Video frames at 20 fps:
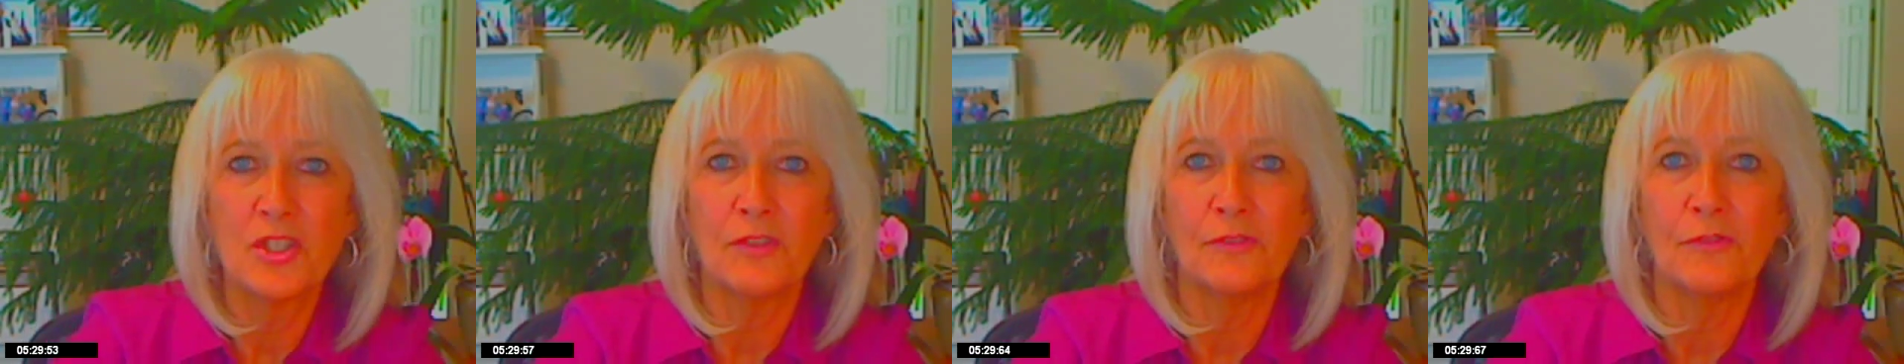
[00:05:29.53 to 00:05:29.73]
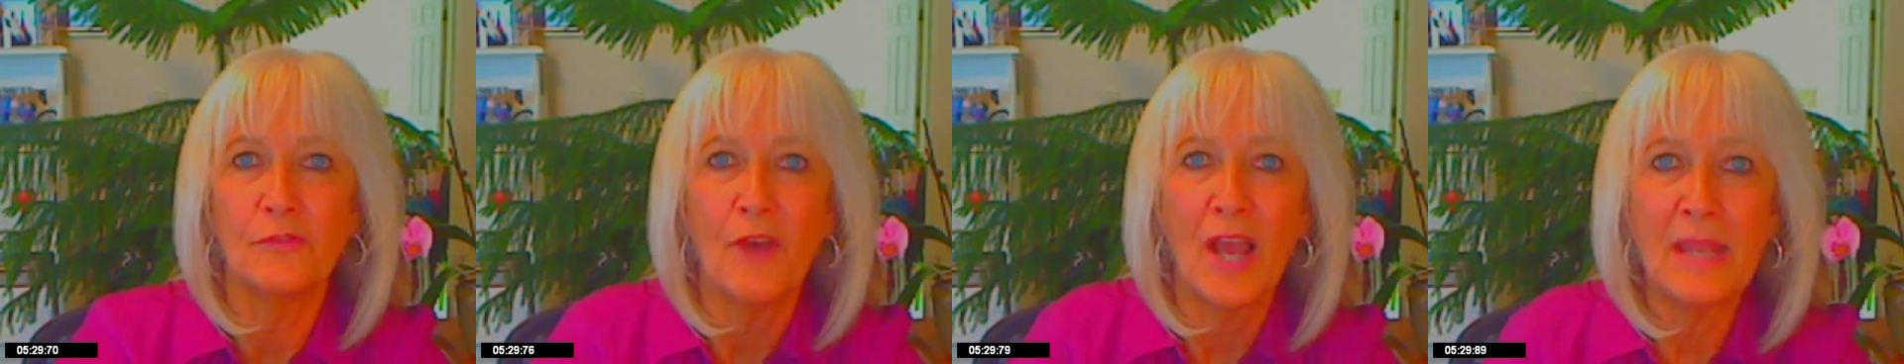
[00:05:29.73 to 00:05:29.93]

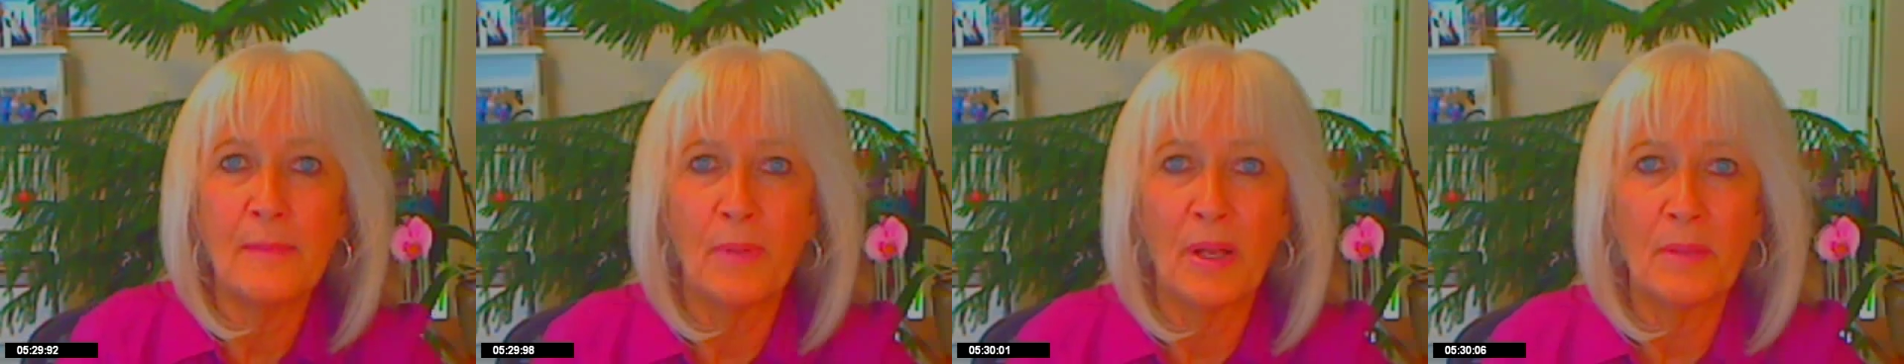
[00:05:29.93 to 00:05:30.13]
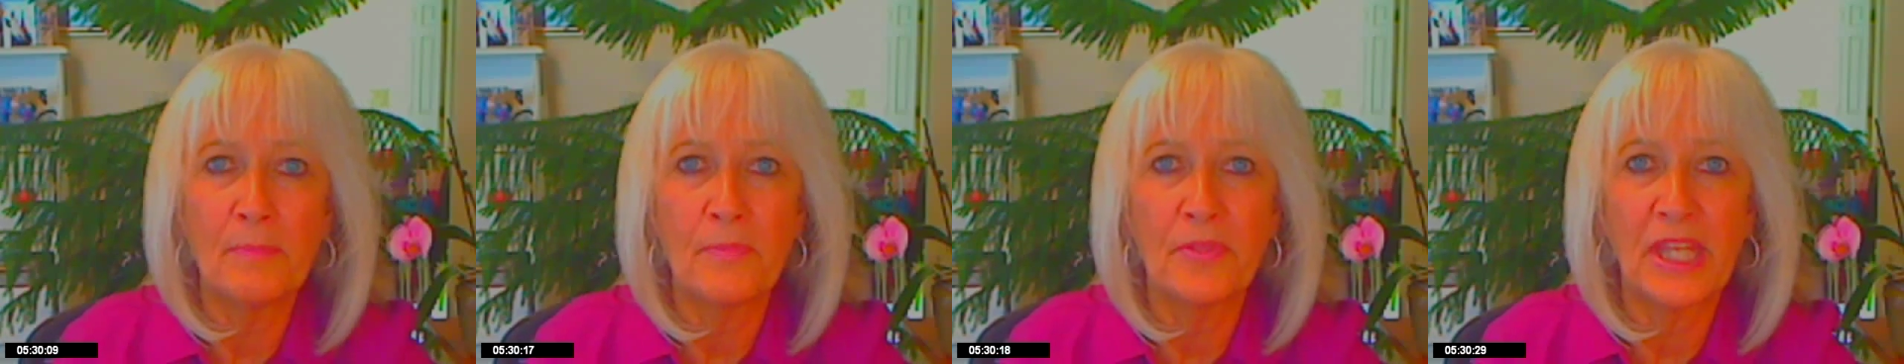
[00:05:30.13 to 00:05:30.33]
to
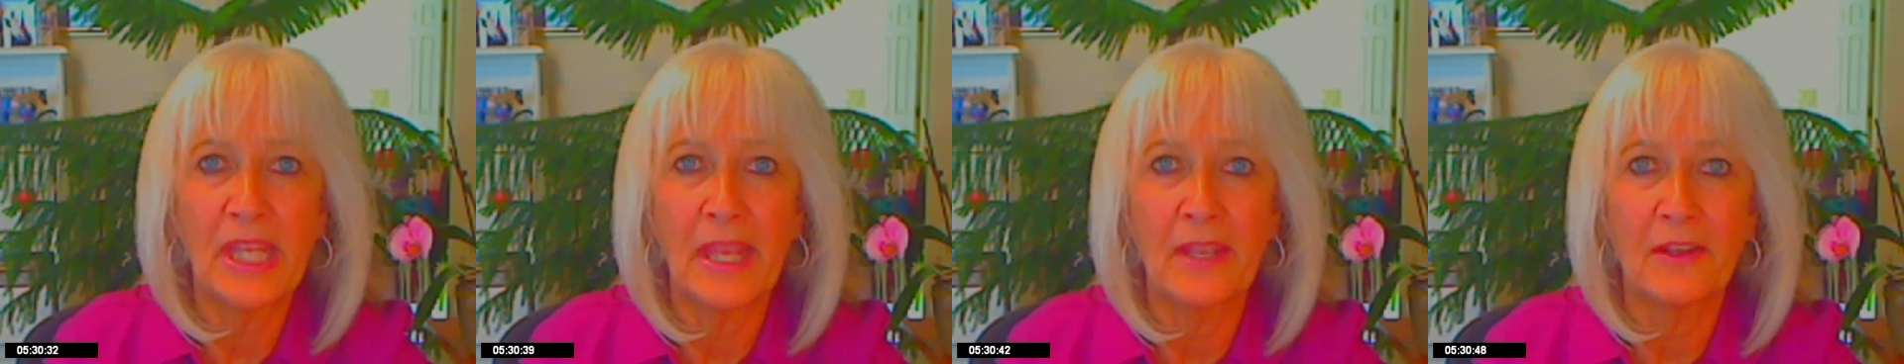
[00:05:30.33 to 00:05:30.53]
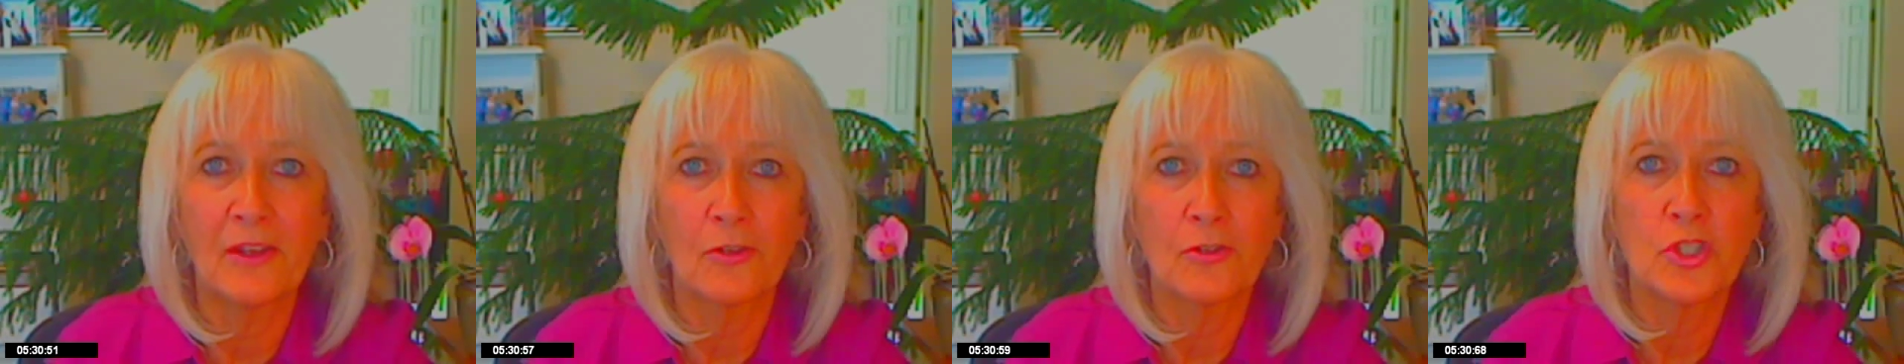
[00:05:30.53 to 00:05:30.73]
vibe up
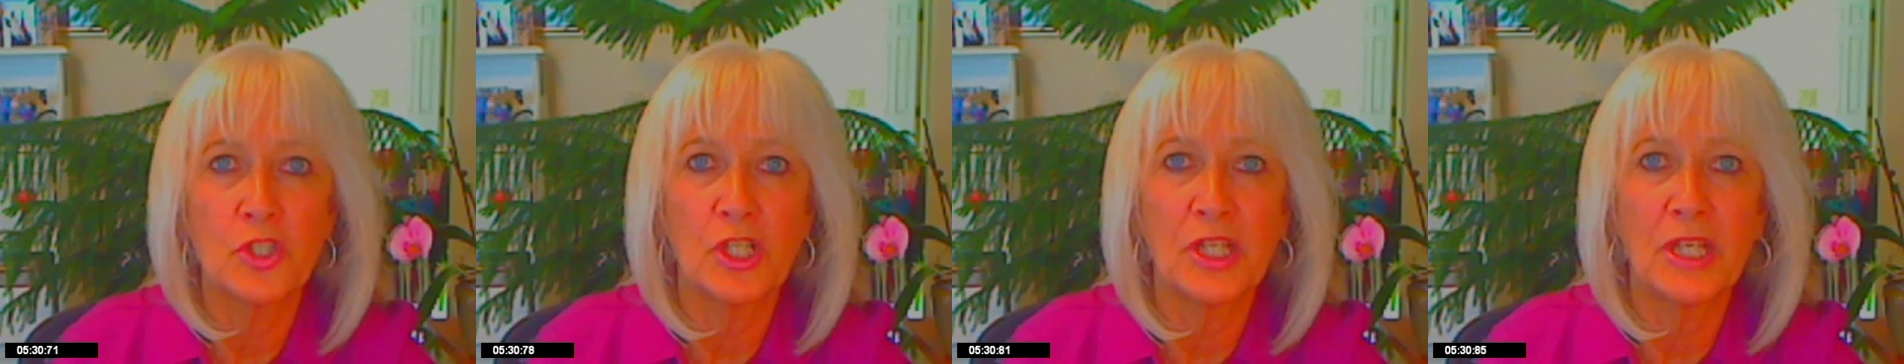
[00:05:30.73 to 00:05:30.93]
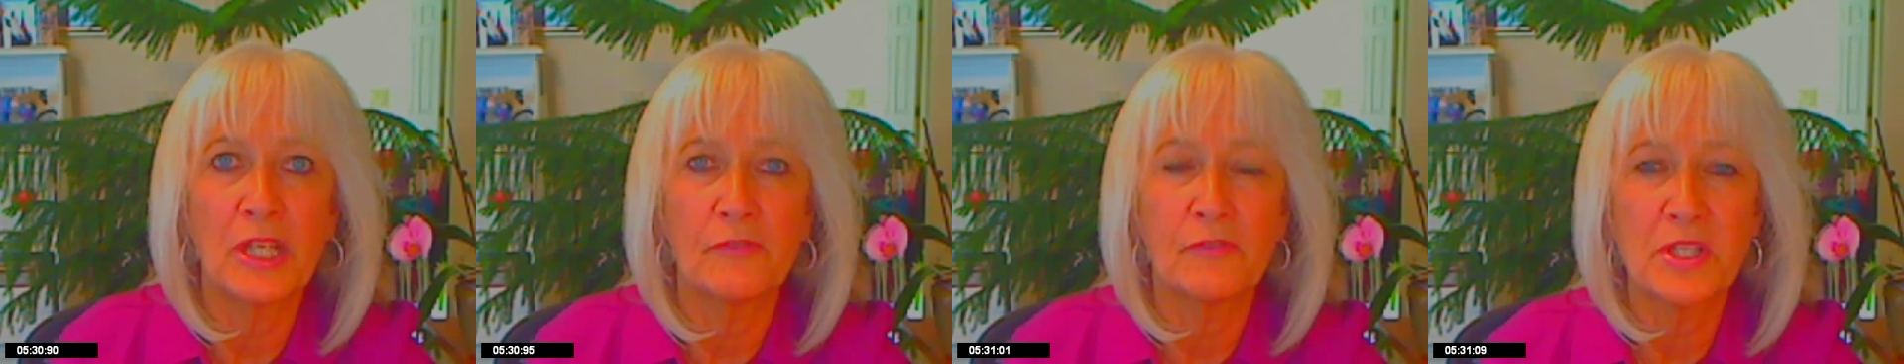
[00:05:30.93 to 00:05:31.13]
the
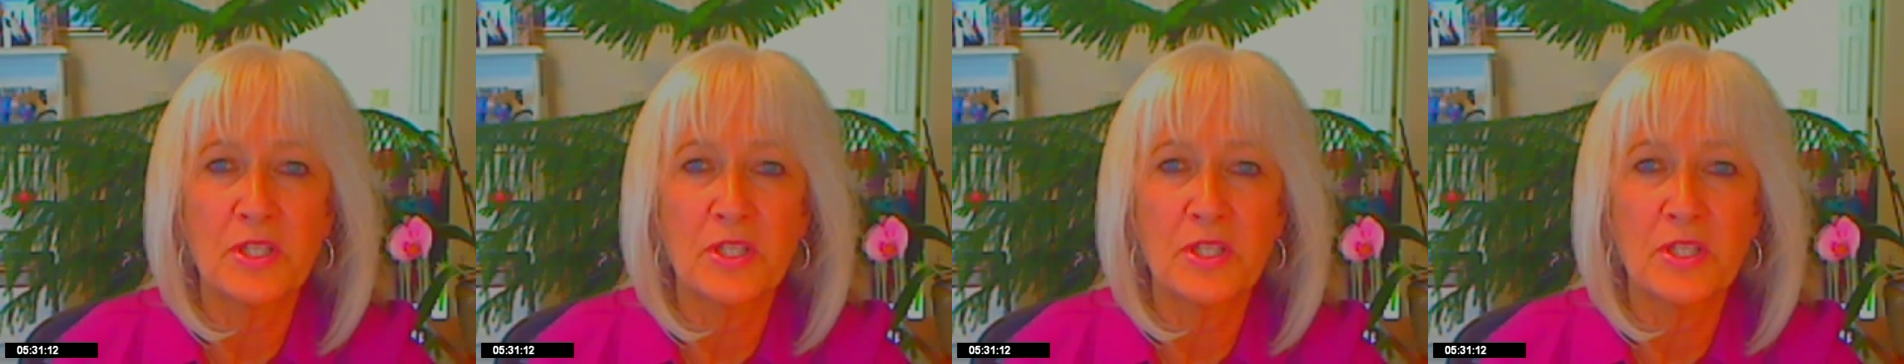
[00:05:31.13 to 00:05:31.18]
energy